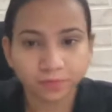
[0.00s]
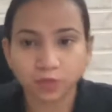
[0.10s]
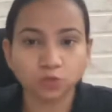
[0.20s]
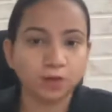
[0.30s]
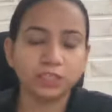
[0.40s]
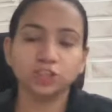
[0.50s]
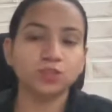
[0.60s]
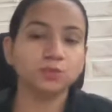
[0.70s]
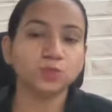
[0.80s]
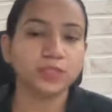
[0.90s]
so
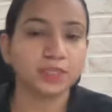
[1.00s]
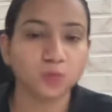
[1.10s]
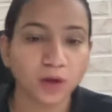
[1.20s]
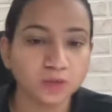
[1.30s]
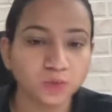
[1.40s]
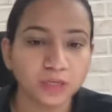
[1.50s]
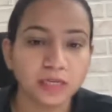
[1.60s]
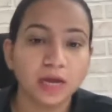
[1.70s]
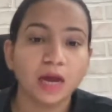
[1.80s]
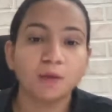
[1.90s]
magnesium you will get one
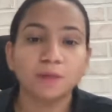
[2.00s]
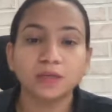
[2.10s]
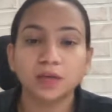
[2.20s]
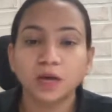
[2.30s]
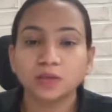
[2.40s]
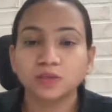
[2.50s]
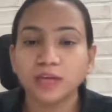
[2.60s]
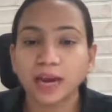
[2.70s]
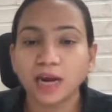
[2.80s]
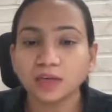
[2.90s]
only. But
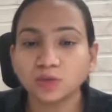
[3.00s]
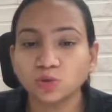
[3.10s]
there are